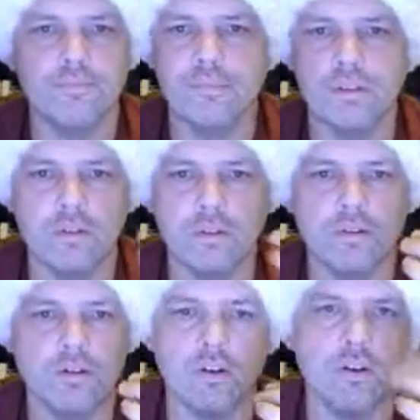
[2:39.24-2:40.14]

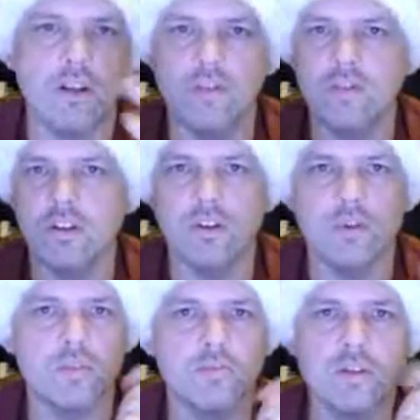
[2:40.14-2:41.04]
either connect via
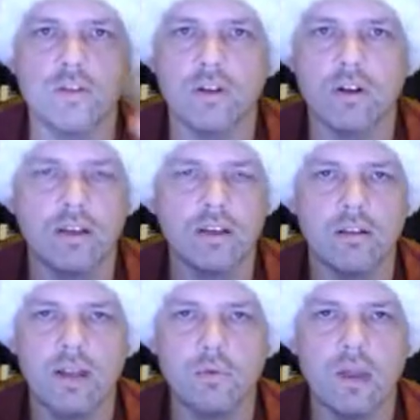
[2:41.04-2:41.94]
USB or connect a
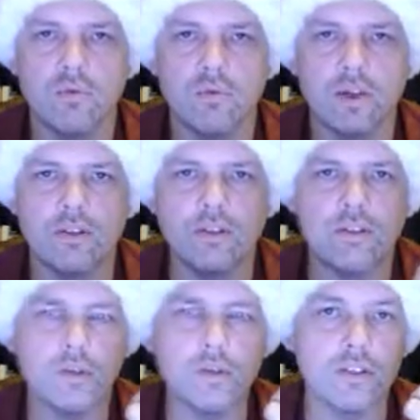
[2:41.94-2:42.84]
laptop directly
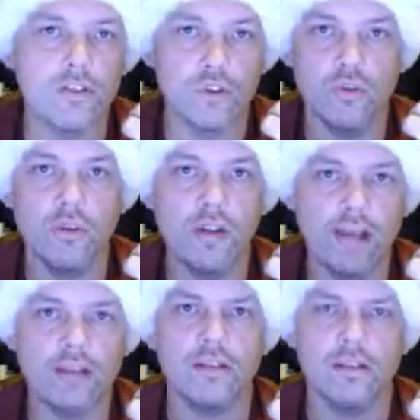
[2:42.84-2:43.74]
to it so that you can
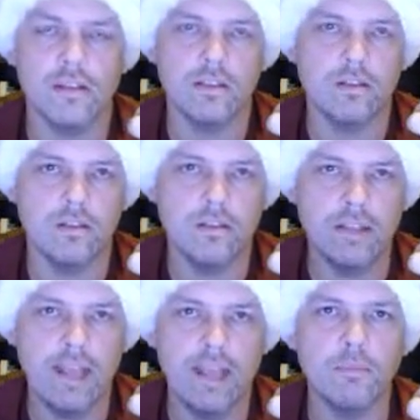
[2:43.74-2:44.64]
access the
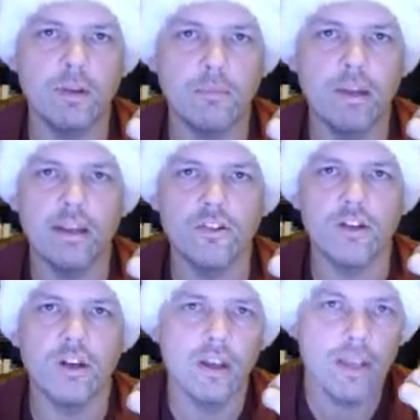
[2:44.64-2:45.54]
admin
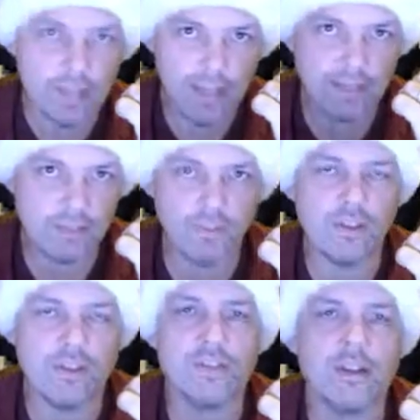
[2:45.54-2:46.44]
page and get the
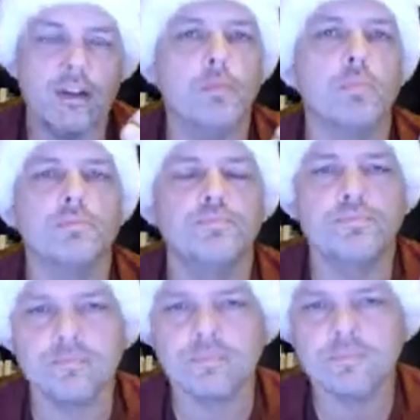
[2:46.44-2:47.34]
thing set up.
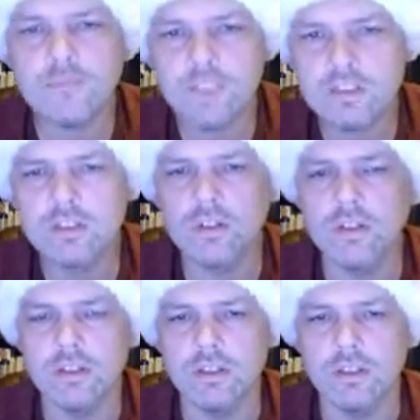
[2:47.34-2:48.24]
So
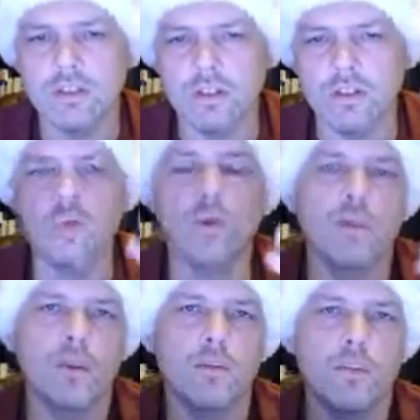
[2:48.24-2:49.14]
the cool
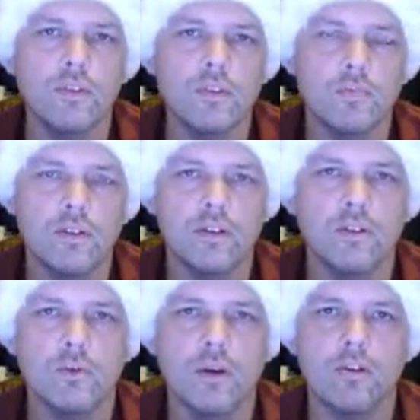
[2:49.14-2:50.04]
thing about this
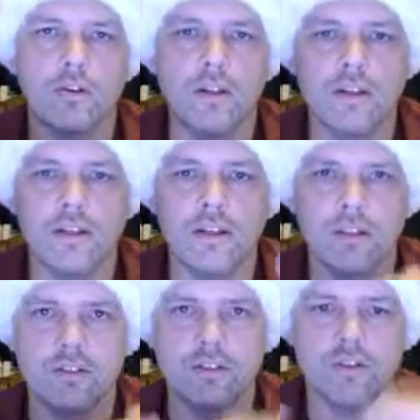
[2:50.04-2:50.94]
particular router
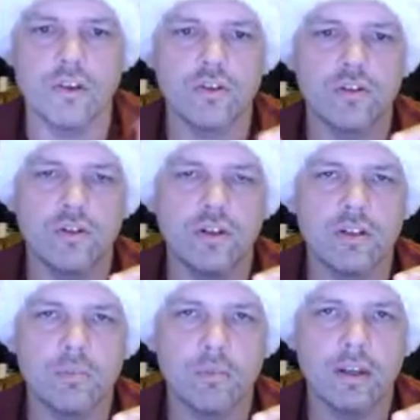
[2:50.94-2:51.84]
is there's a touchscreen
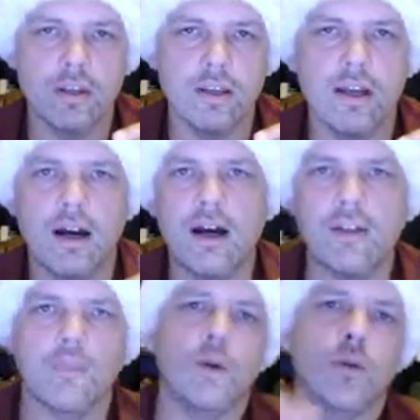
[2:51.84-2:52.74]
display
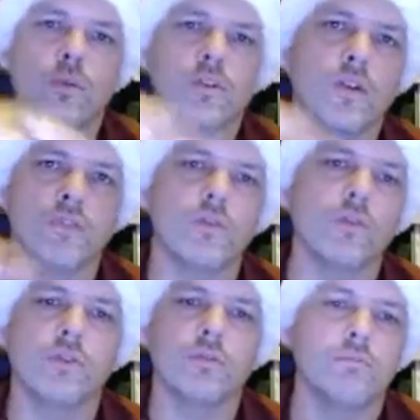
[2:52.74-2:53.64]
on the router itself, so you
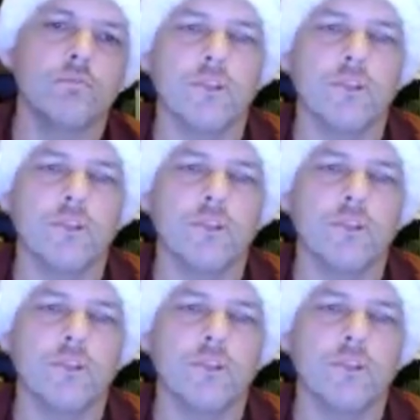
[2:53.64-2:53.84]
can